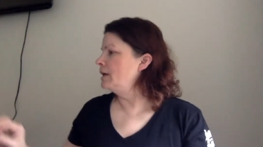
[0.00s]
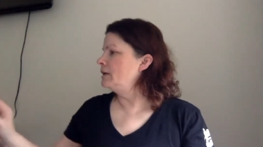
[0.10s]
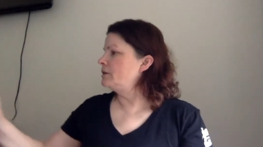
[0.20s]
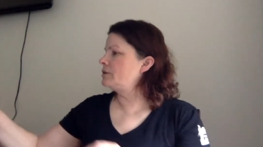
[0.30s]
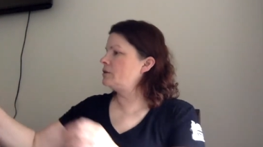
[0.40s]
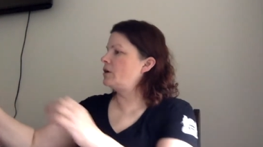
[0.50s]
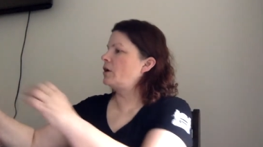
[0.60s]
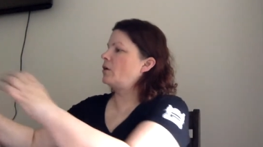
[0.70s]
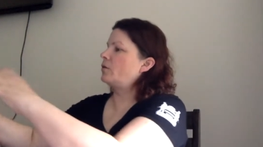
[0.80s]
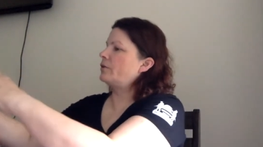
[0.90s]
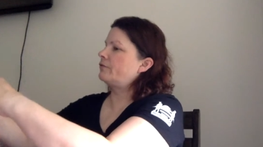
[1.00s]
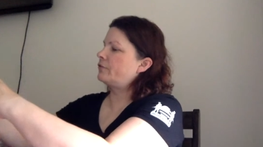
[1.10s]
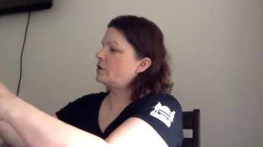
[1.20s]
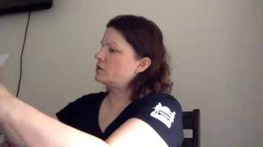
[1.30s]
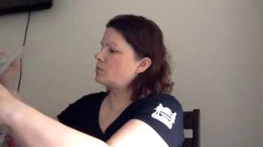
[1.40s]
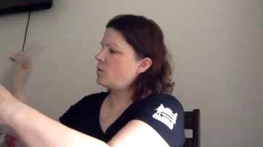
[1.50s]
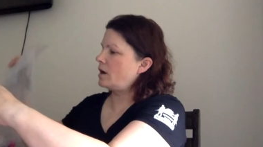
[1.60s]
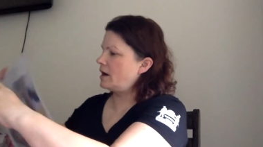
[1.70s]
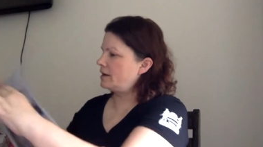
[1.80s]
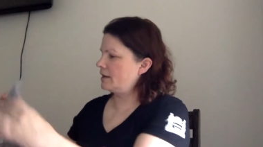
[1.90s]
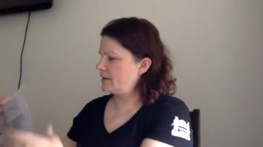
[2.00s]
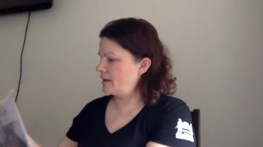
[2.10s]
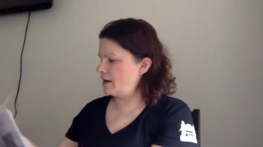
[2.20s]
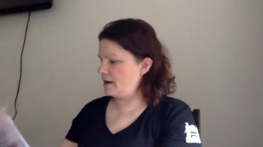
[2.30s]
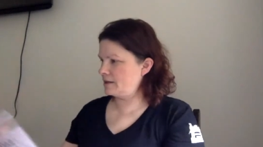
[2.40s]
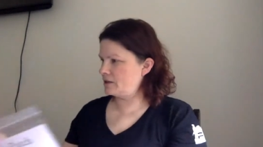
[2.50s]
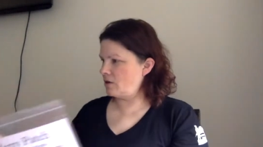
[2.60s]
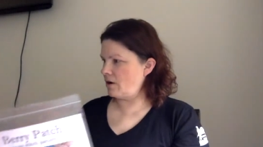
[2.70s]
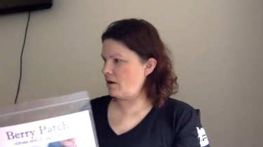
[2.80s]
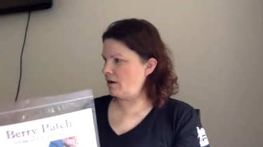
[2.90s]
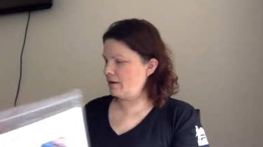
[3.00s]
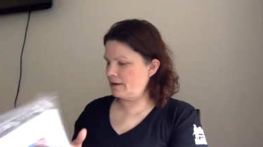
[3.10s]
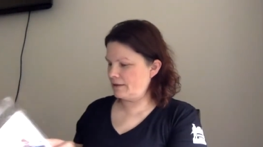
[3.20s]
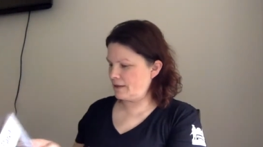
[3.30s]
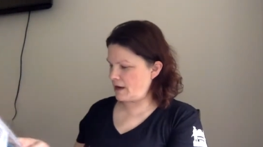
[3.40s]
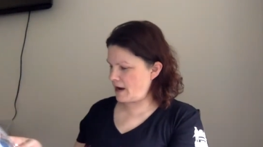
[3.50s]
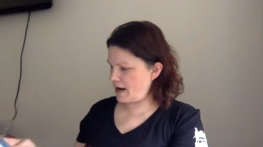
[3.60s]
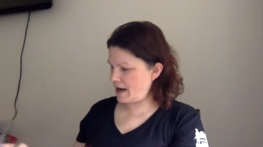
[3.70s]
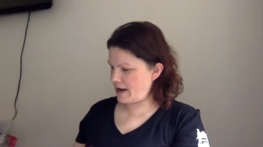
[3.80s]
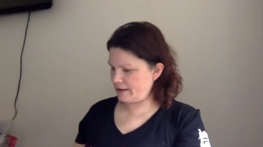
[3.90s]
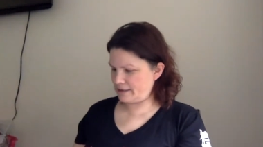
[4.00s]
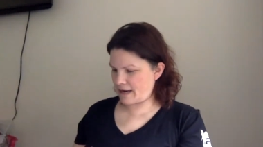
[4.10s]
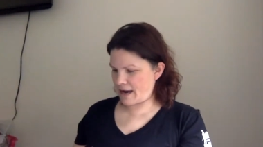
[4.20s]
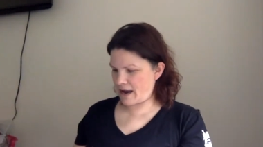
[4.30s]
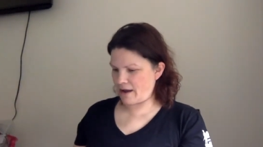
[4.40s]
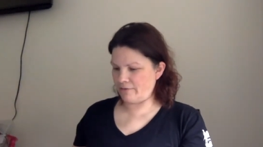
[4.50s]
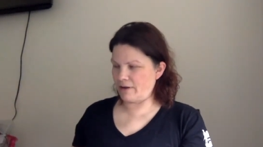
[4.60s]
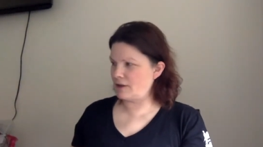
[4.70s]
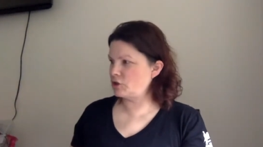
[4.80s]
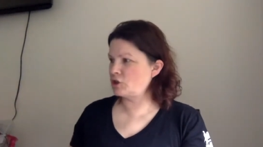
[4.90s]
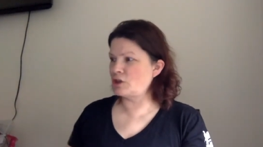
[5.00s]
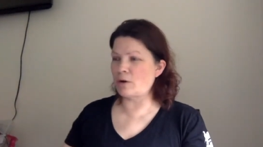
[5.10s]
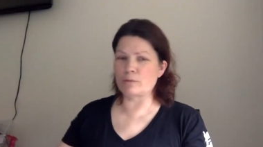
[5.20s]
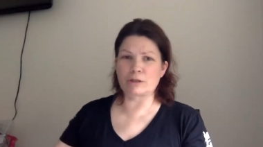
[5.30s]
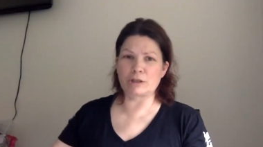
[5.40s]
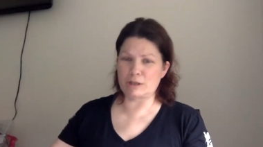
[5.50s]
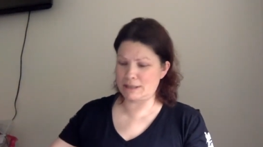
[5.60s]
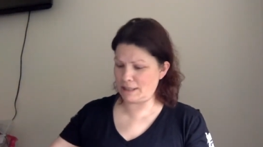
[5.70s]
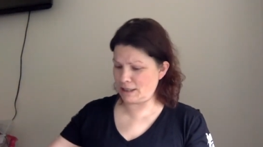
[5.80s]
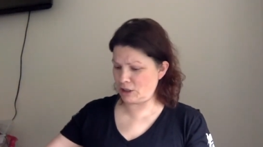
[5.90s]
So the first one that I saw that I had to have, I just thought it was the stinking